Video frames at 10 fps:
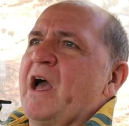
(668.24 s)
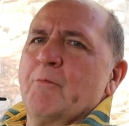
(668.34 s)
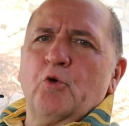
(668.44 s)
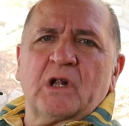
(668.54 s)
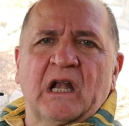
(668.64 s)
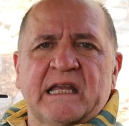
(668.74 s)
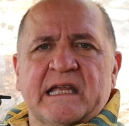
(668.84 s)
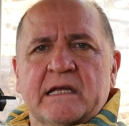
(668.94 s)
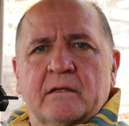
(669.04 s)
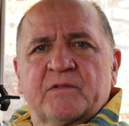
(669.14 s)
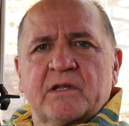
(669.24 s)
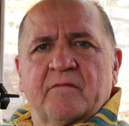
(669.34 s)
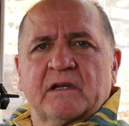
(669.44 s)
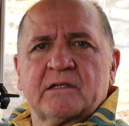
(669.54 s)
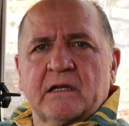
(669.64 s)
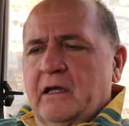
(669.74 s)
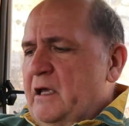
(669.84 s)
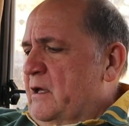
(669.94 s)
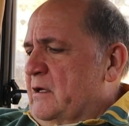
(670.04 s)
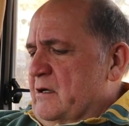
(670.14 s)
I'm all clean. It's lovely, isn't it?
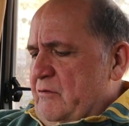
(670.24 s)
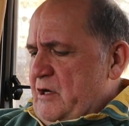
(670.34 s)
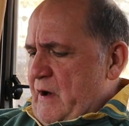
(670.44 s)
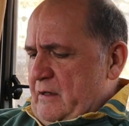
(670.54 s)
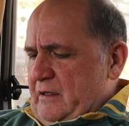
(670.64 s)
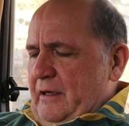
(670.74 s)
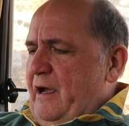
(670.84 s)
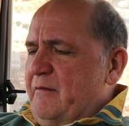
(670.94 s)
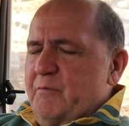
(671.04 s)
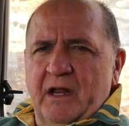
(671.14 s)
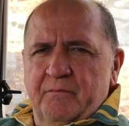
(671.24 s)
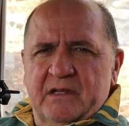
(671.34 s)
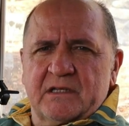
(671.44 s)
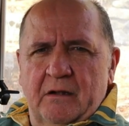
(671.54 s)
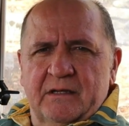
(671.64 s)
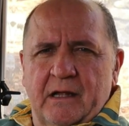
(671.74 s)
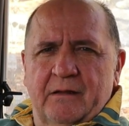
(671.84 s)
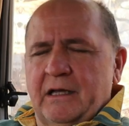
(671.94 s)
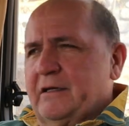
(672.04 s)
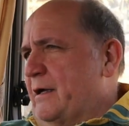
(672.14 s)
When you I've been so...
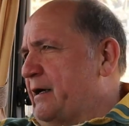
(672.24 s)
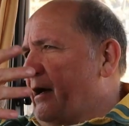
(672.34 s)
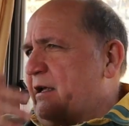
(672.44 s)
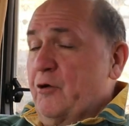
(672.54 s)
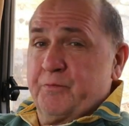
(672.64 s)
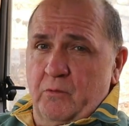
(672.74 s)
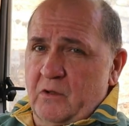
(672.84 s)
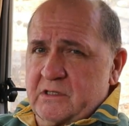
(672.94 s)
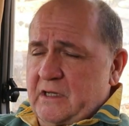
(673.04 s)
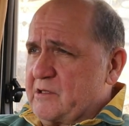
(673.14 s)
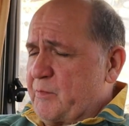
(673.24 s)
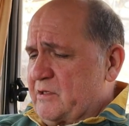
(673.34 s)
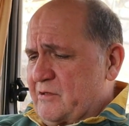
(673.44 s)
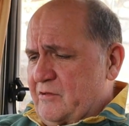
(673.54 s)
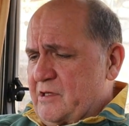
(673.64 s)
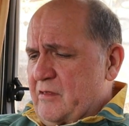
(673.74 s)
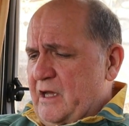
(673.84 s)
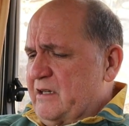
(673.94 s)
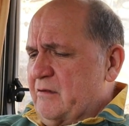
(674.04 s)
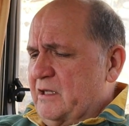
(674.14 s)
I hope it wasn't asbestos in
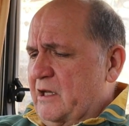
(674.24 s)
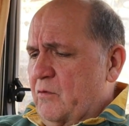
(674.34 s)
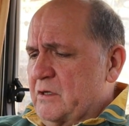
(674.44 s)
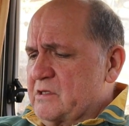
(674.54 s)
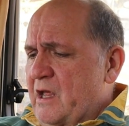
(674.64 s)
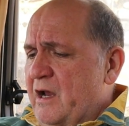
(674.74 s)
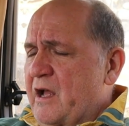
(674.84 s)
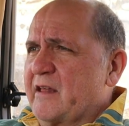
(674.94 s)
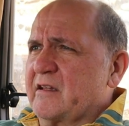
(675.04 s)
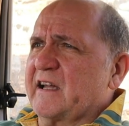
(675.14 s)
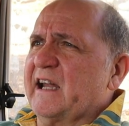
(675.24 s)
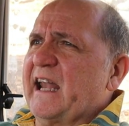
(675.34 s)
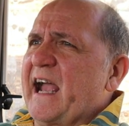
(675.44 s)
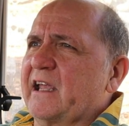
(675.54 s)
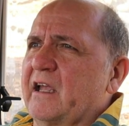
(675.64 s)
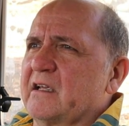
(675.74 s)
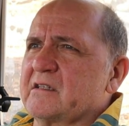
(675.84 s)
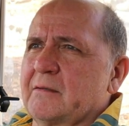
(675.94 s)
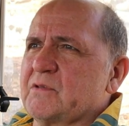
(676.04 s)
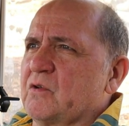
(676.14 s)
there. I don't think it was. I think that lagging is
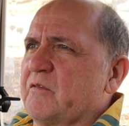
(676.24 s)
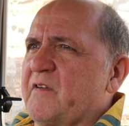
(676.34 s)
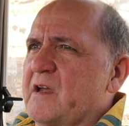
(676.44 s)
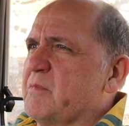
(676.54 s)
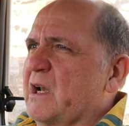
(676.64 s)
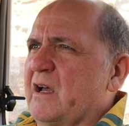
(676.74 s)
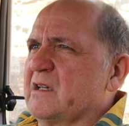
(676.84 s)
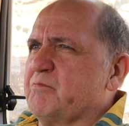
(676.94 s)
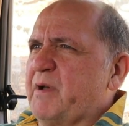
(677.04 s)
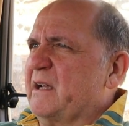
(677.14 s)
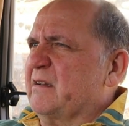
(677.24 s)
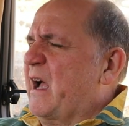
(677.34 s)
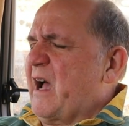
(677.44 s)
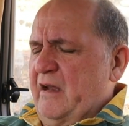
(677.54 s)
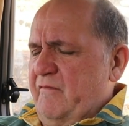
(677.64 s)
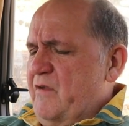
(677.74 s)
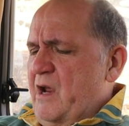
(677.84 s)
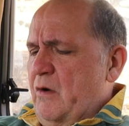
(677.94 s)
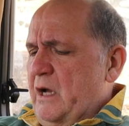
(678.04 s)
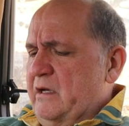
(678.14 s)
some sort of fiberglass padding. I have
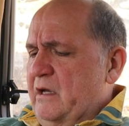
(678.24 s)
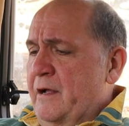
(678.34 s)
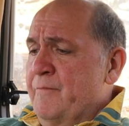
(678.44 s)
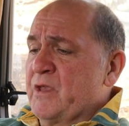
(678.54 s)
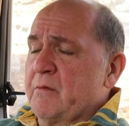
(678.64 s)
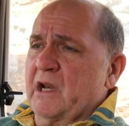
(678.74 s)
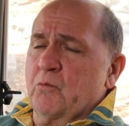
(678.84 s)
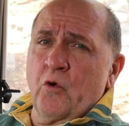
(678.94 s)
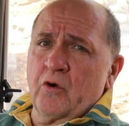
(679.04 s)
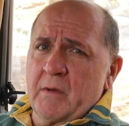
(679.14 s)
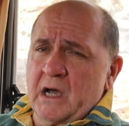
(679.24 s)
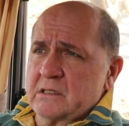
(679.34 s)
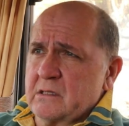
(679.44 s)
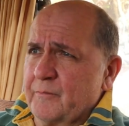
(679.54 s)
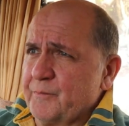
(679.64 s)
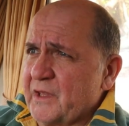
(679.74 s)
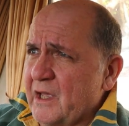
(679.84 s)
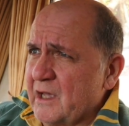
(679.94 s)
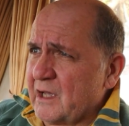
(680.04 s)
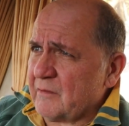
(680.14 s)
no idea. But I wore a mask.
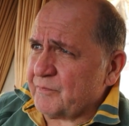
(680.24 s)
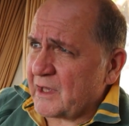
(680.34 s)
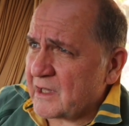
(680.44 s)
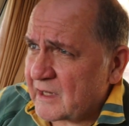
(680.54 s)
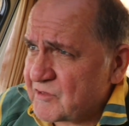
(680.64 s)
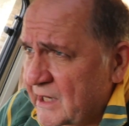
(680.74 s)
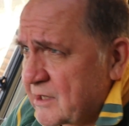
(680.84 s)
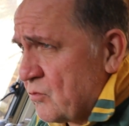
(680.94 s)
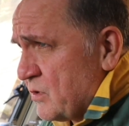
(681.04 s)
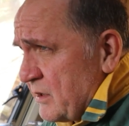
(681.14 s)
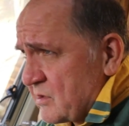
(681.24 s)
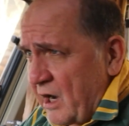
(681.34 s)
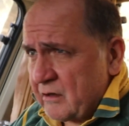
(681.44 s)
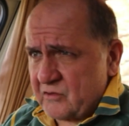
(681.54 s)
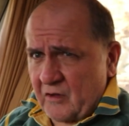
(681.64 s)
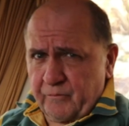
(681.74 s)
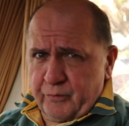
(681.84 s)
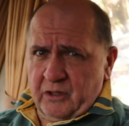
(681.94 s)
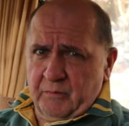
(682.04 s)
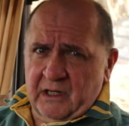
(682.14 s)
And I've taken all those clothes off and
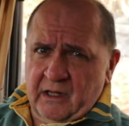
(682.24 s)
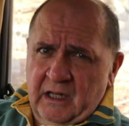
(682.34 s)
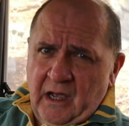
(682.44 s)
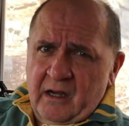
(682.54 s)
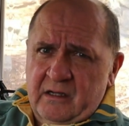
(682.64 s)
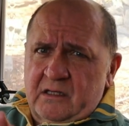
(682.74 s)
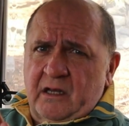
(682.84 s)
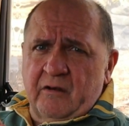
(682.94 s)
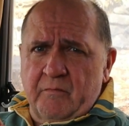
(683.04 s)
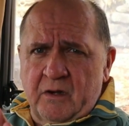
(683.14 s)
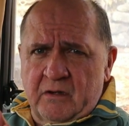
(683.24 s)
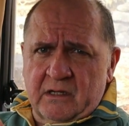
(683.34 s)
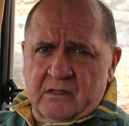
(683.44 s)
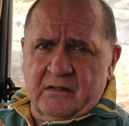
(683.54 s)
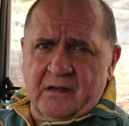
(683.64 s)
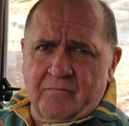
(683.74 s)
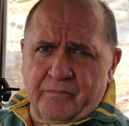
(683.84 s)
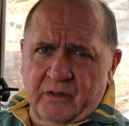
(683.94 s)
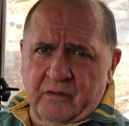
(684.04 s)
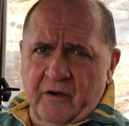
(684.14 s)
put them in an unceremonious
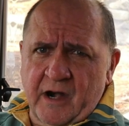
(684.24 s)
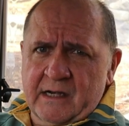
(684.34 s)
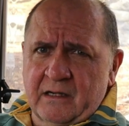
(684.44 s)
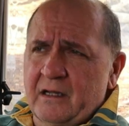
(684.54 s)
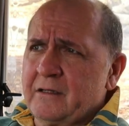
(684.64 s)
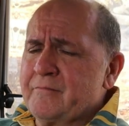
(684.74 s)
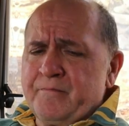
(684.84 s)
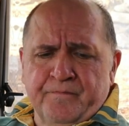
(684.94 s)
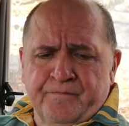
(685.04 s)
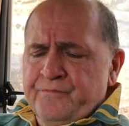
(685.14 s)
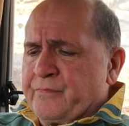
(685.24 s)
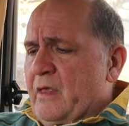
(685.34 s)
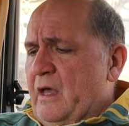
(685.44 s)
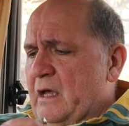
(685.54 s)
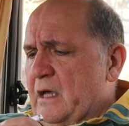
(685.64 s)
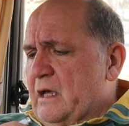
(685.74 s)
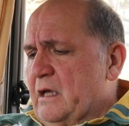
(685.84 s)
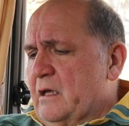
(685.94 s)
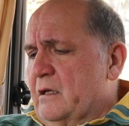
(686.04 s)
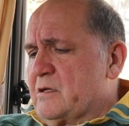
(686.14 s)
dump on the veranda
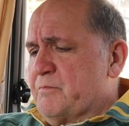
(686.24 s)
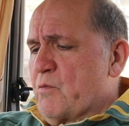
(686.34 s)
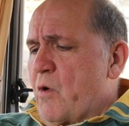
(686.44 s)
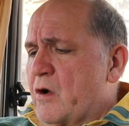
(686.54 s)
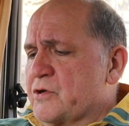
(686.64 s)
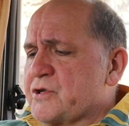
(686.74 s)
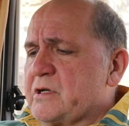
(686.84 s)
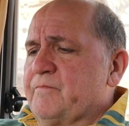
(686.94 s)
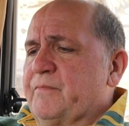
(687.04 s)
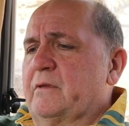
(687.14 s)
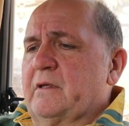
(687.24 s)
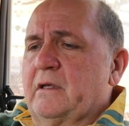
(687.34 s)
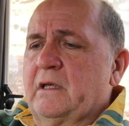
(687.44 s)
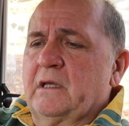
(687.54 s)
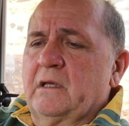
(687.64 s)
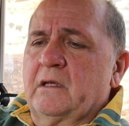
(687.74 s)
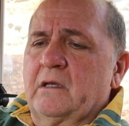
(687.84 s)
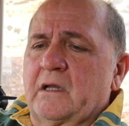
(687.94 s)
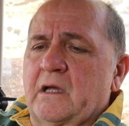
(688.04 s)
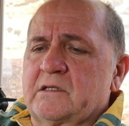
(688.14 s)
to be washed.
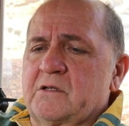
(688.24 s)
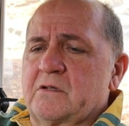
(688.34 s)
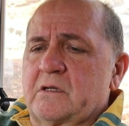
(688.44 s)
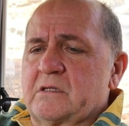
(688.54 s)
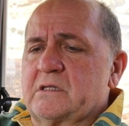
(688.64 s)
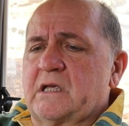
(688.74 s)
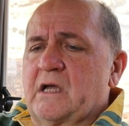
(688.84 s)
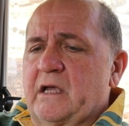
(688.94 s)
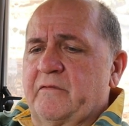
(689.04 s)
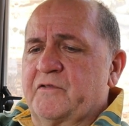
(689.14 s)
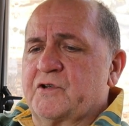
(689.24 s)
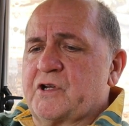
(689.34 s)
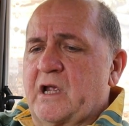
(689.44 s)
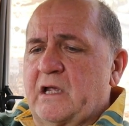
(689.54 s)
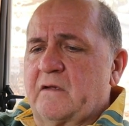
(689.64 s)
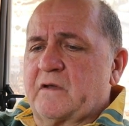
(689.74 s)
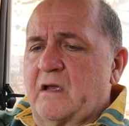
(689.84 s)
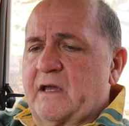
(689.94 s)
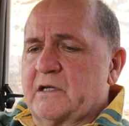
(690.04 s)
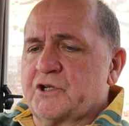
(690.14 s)
And as you can see, I've shaved,
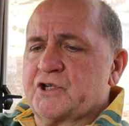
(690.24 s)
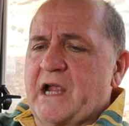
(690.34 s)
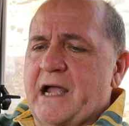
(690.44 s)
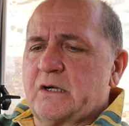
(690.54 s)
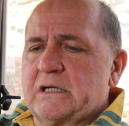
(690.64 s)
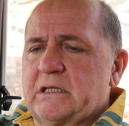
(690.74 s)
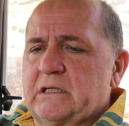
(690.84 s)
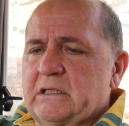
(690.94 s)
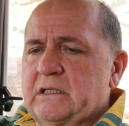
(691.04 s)
I've had a shower,